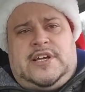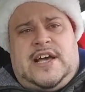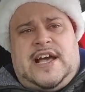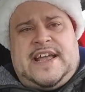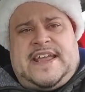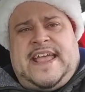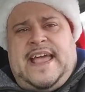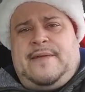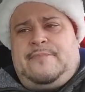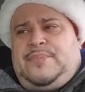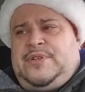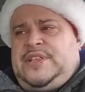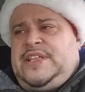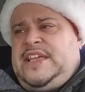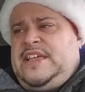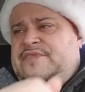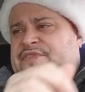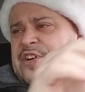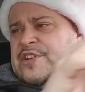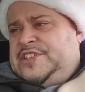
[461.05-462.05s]
I can't
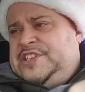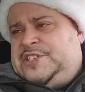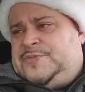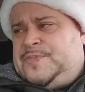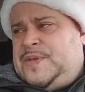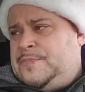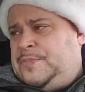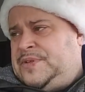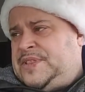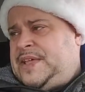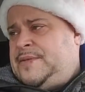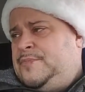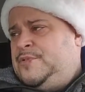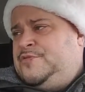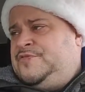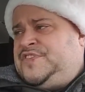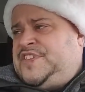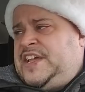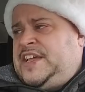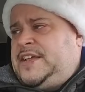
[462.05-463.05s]
believe all these people that
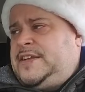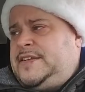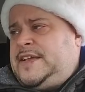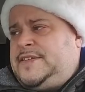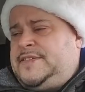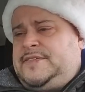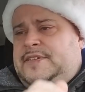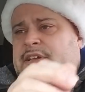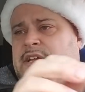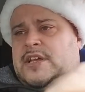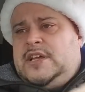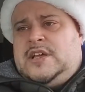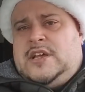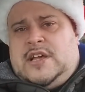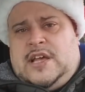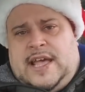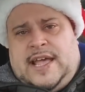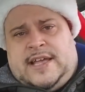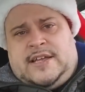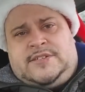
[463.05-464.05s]
moved in
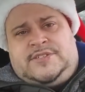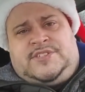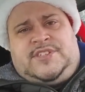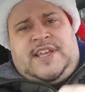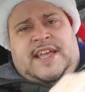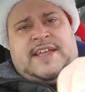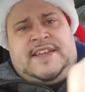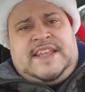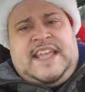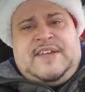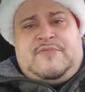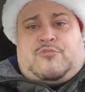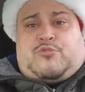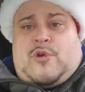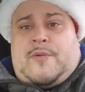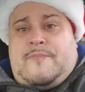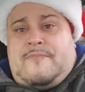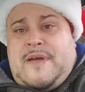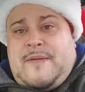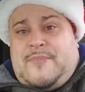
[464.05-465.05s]
and he
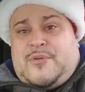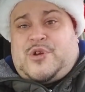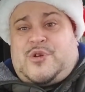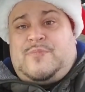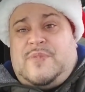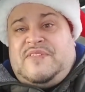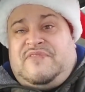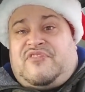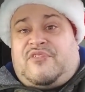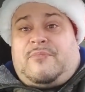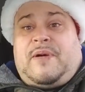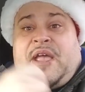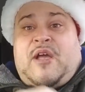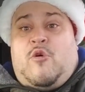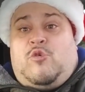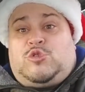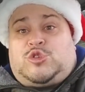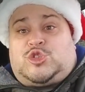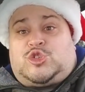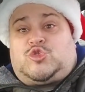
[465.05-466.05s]
remembered me from my
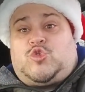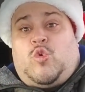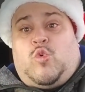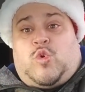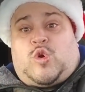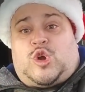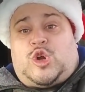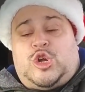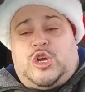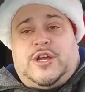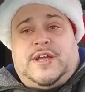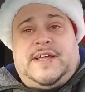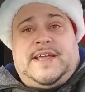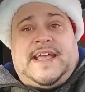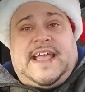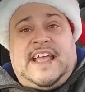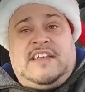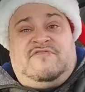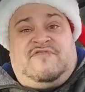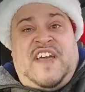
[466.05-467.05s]
old store
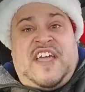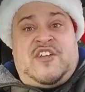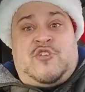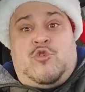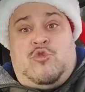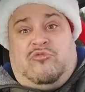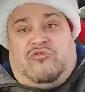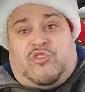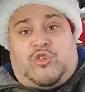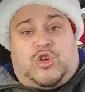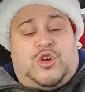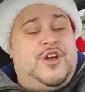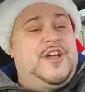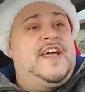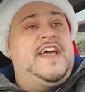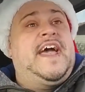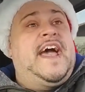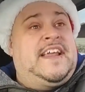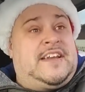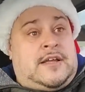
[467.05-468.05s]
in Vancouver
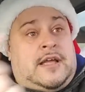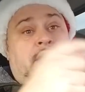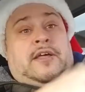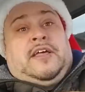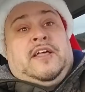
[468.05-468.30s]
and